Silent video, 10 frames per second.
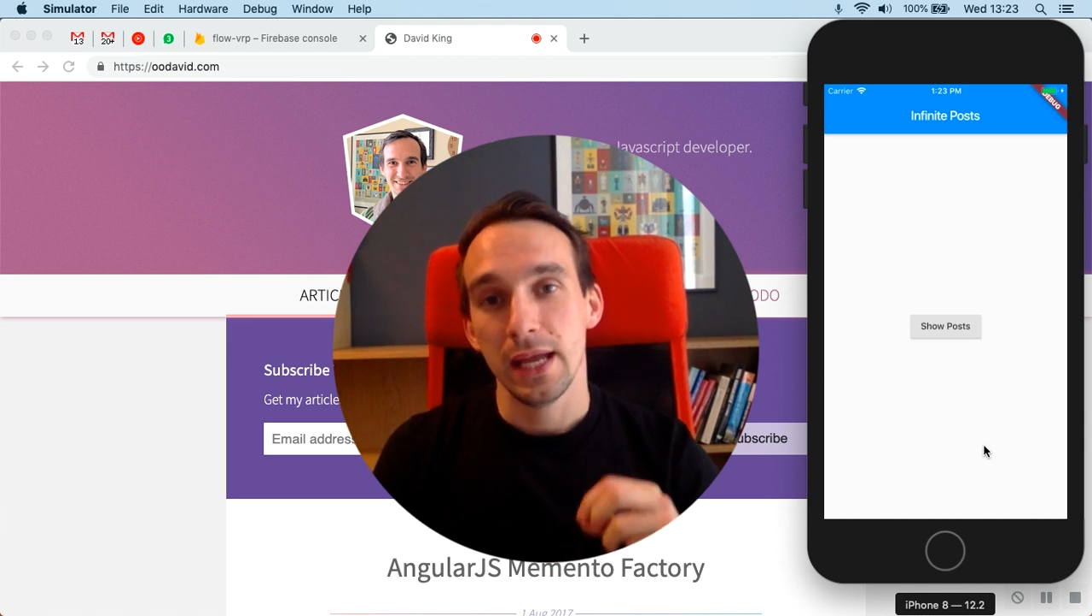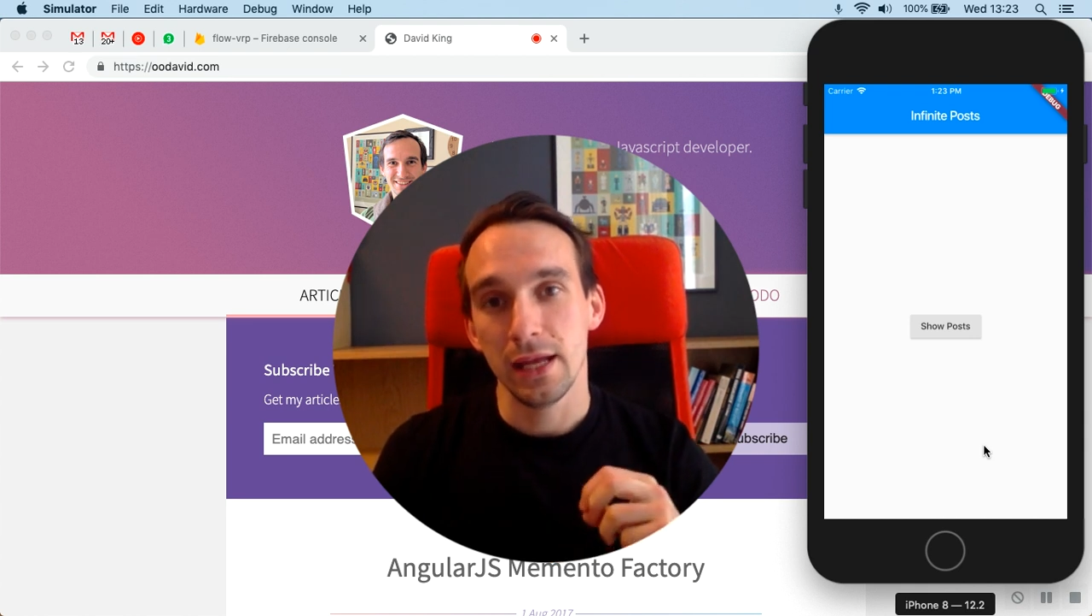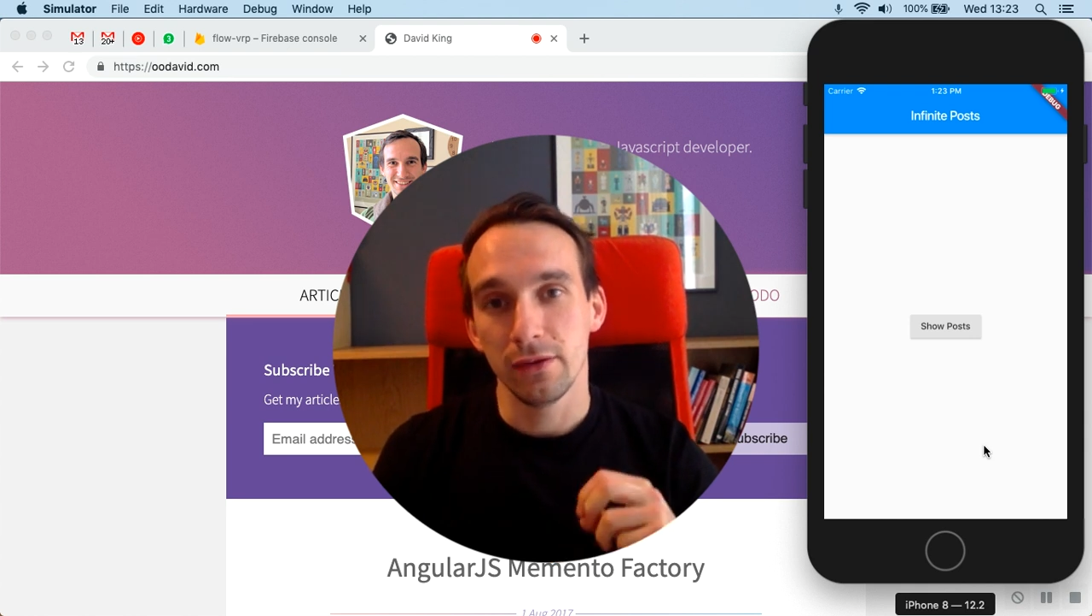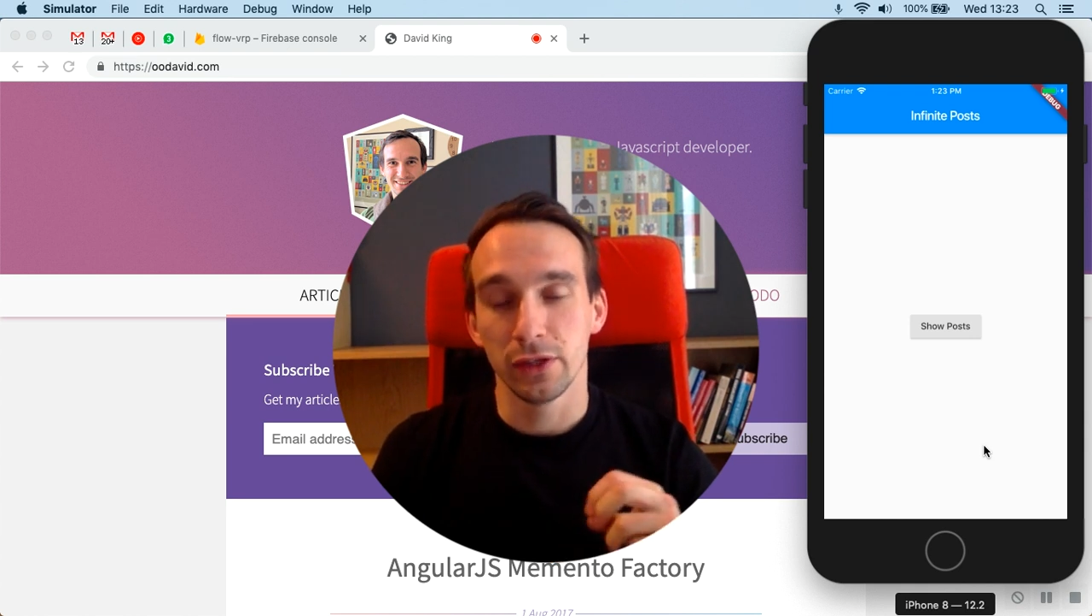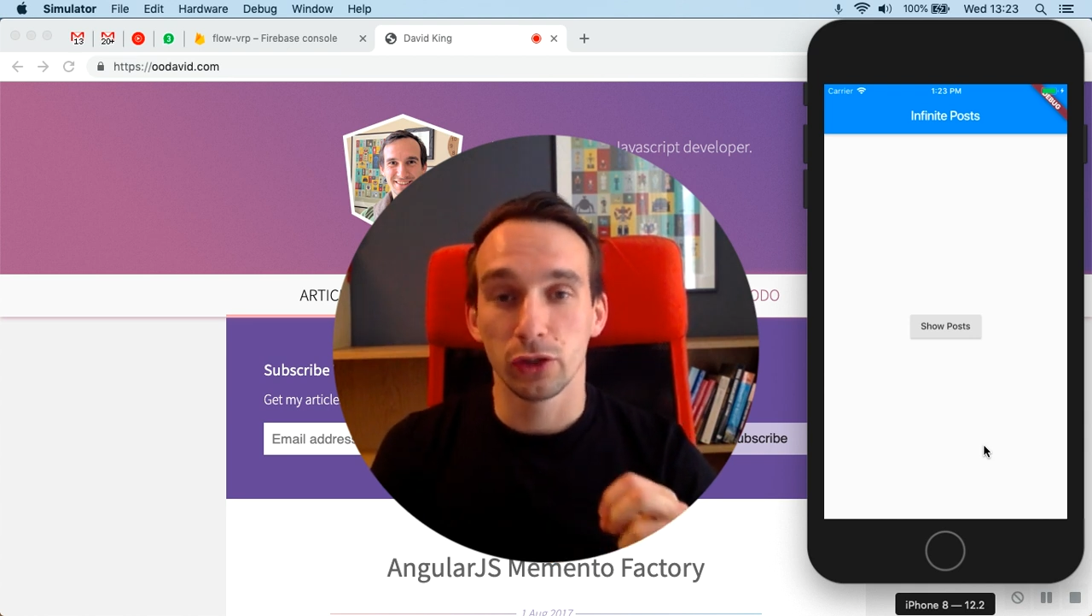
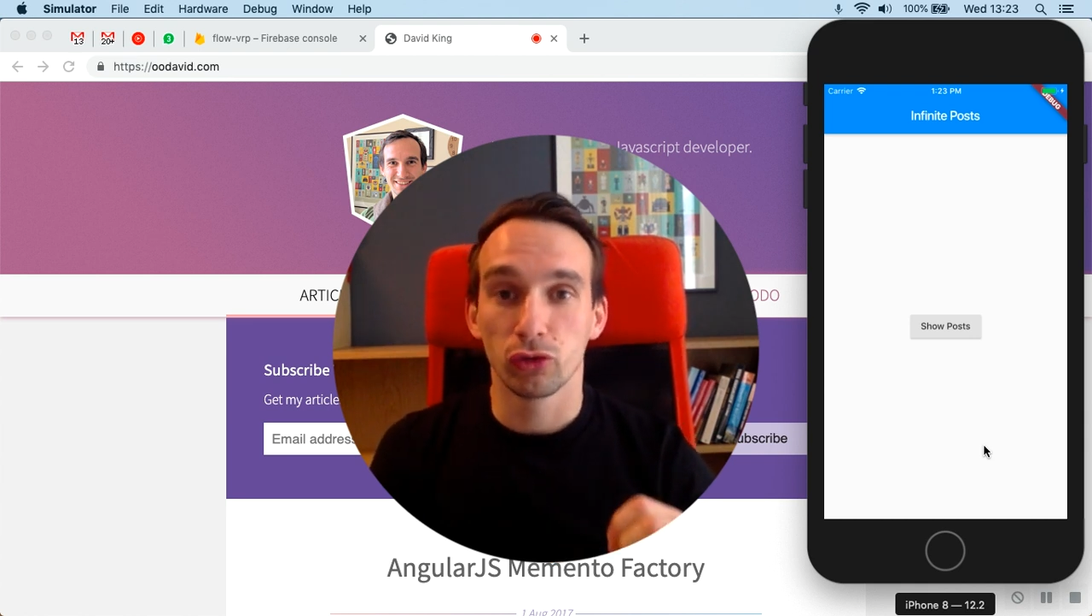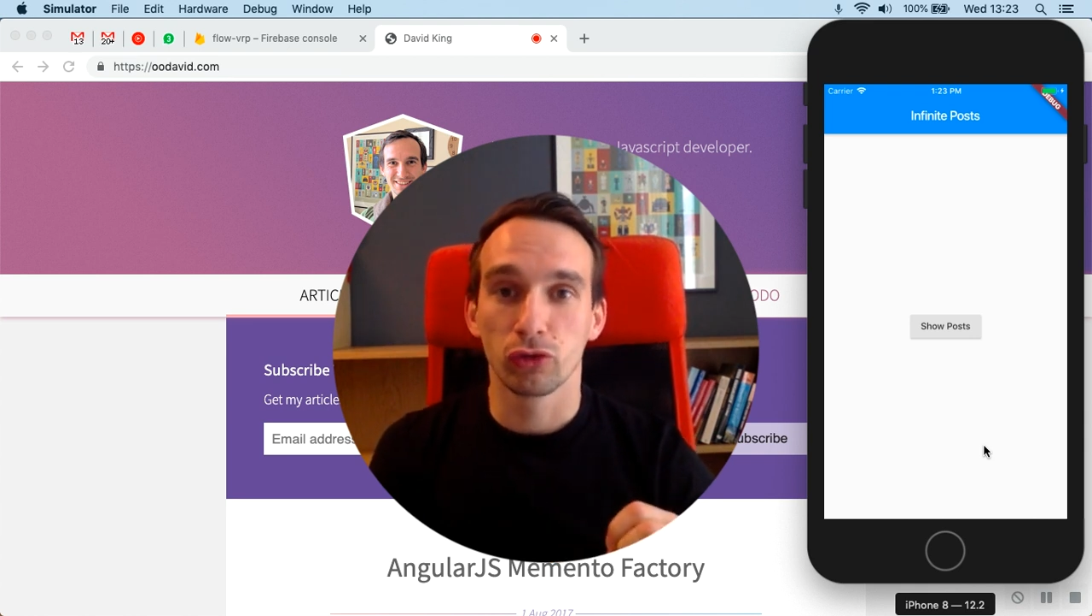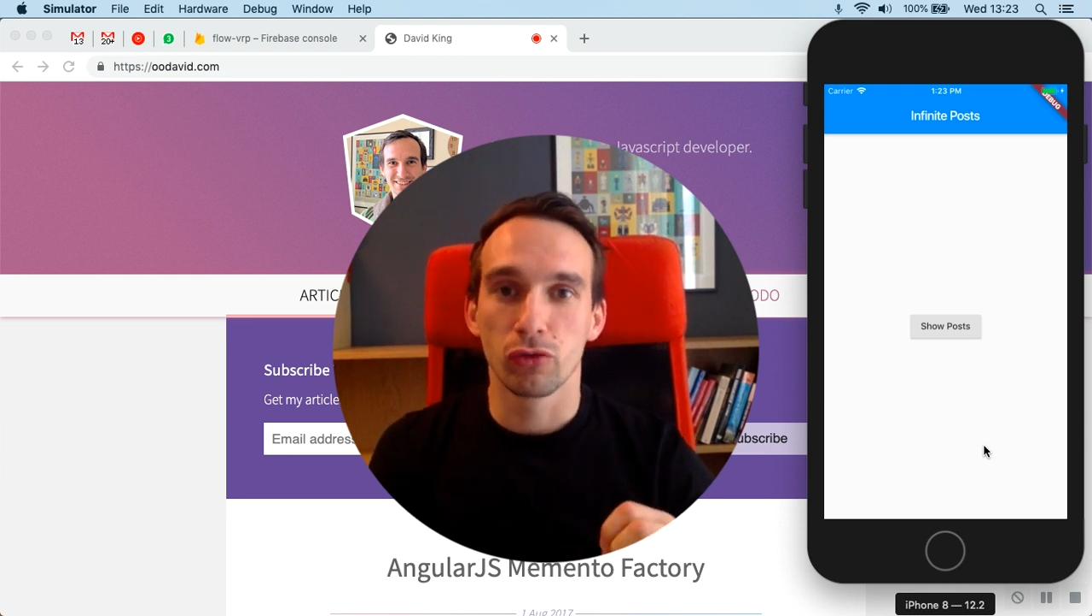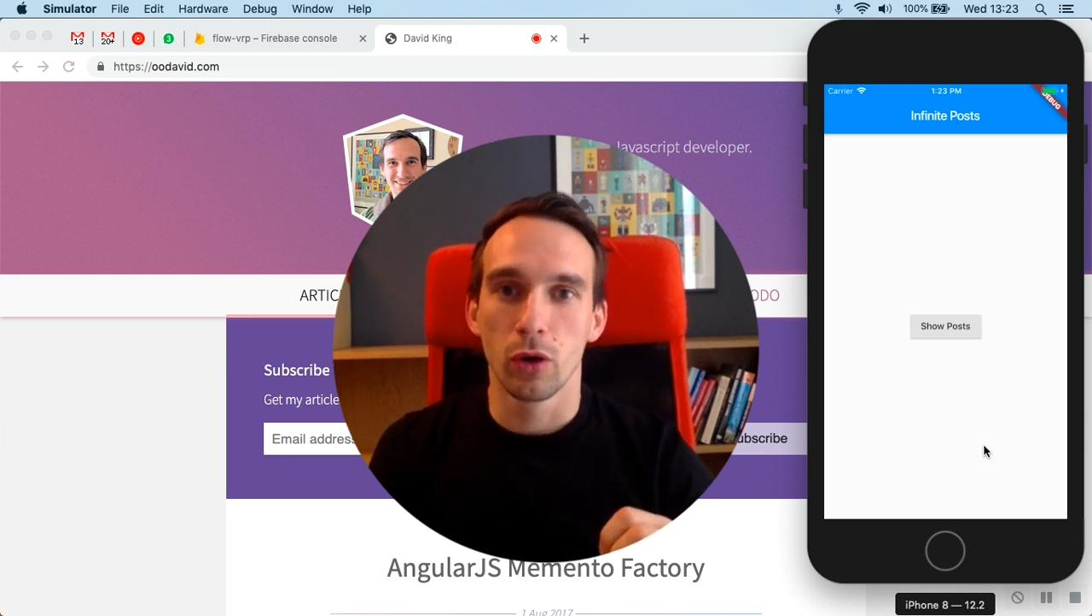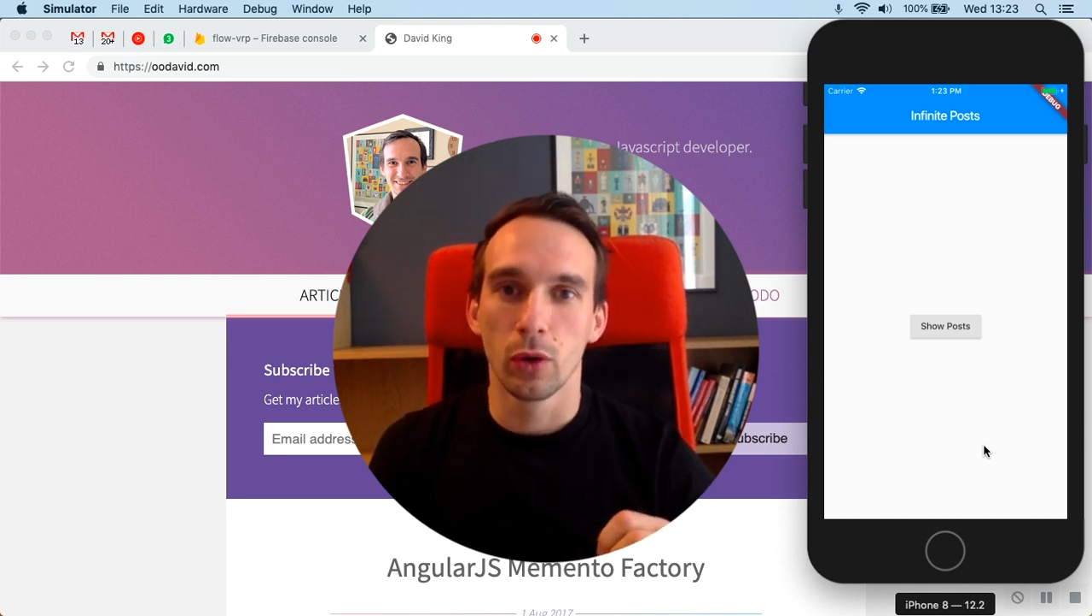infinite
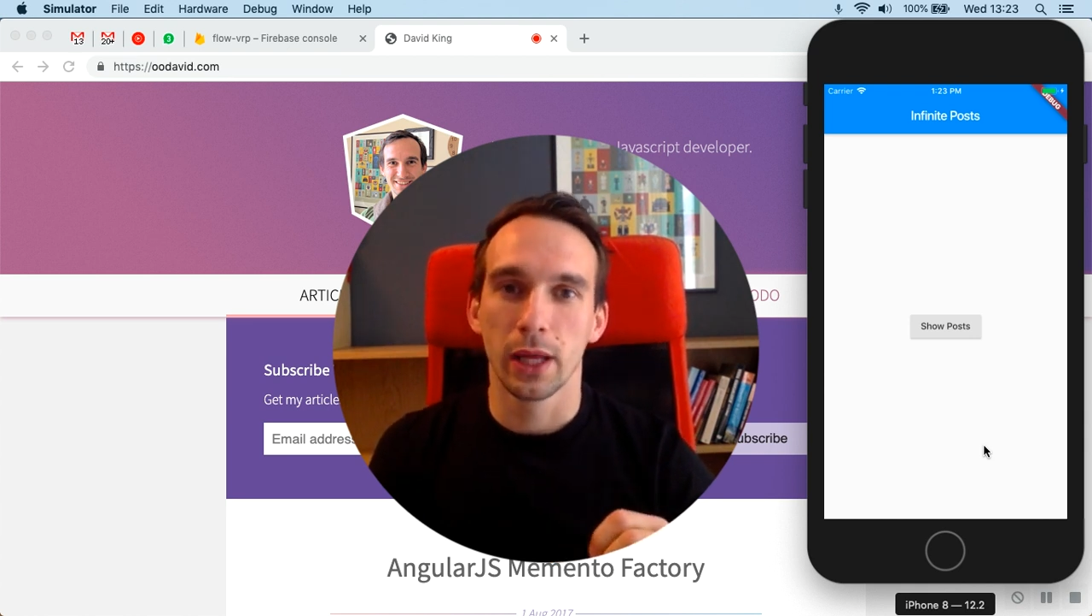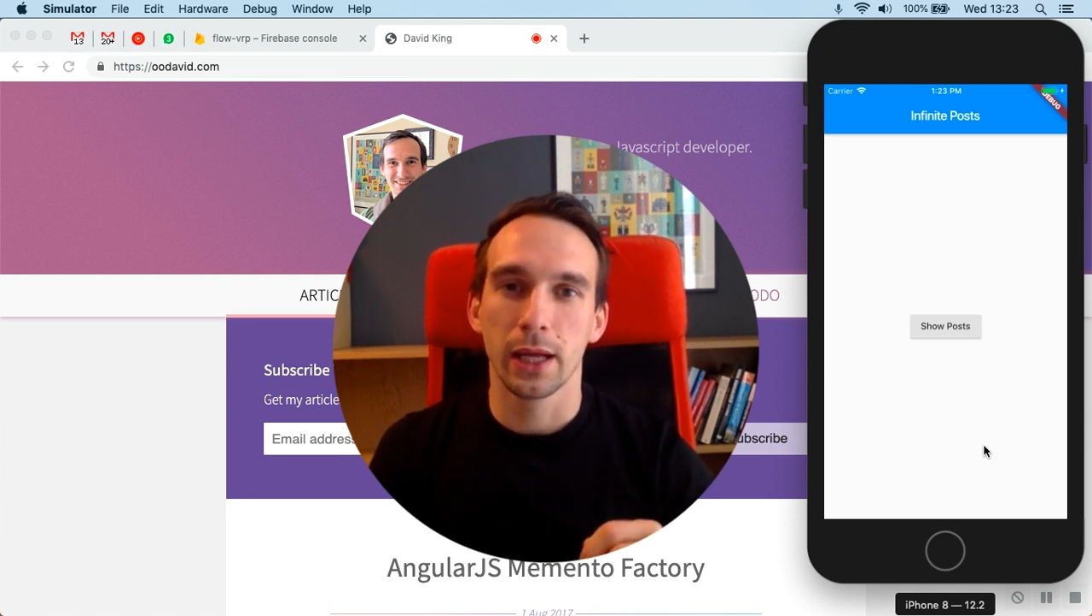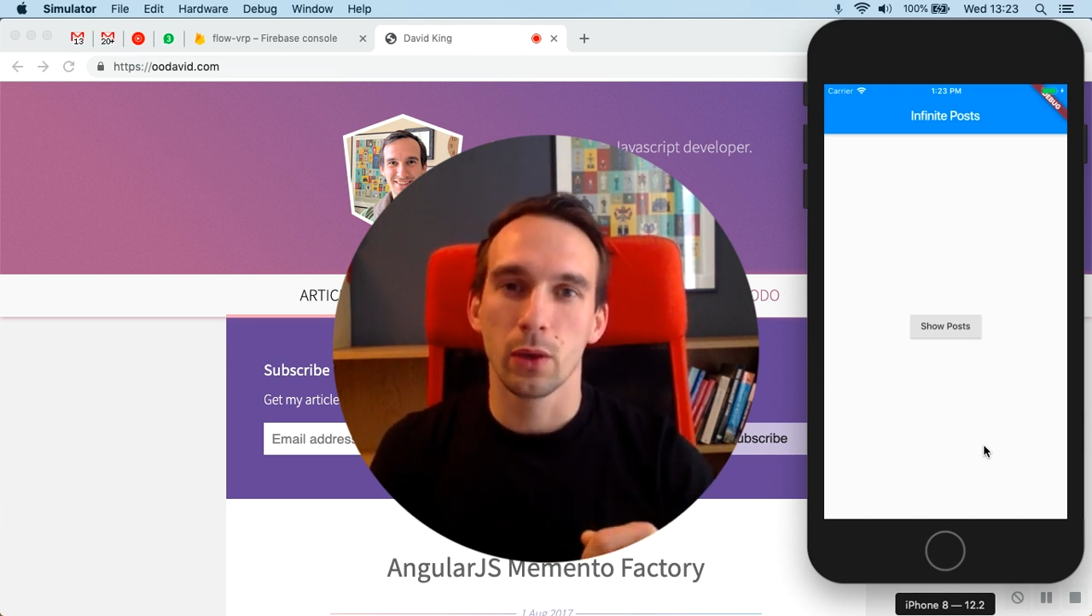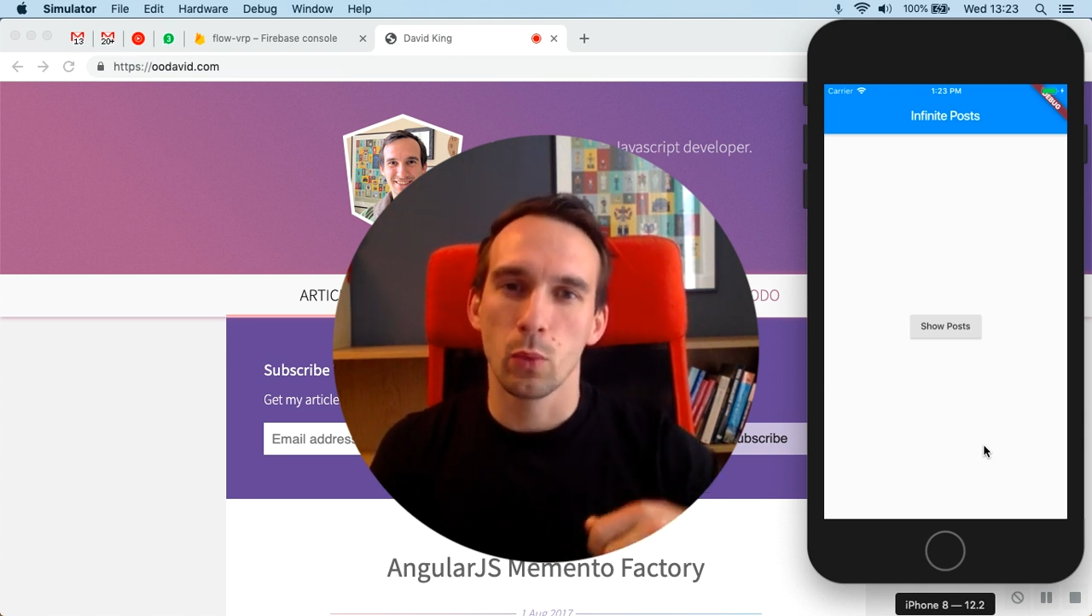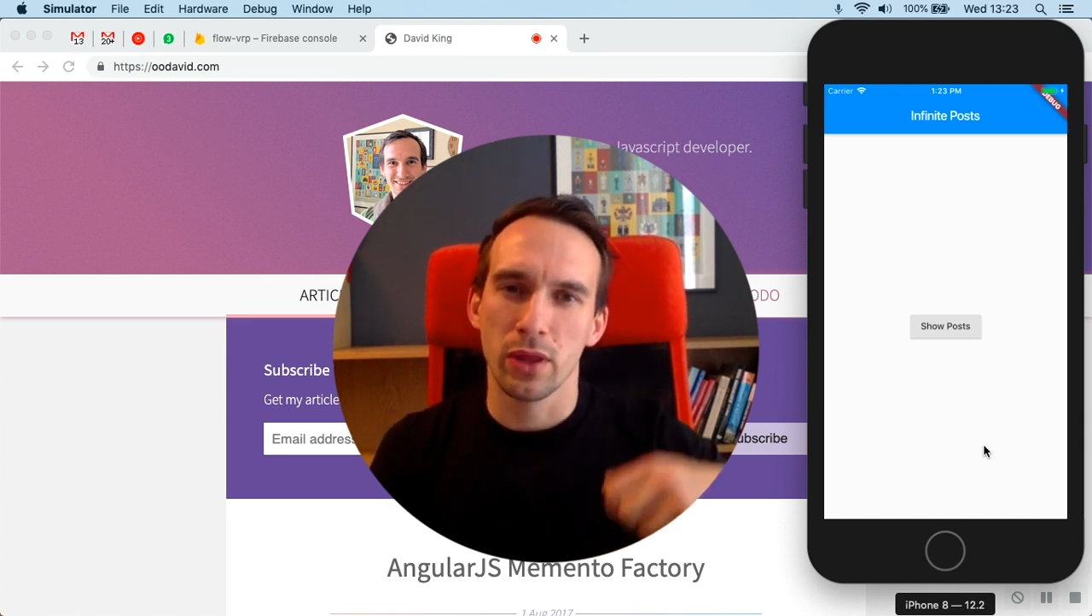scrolling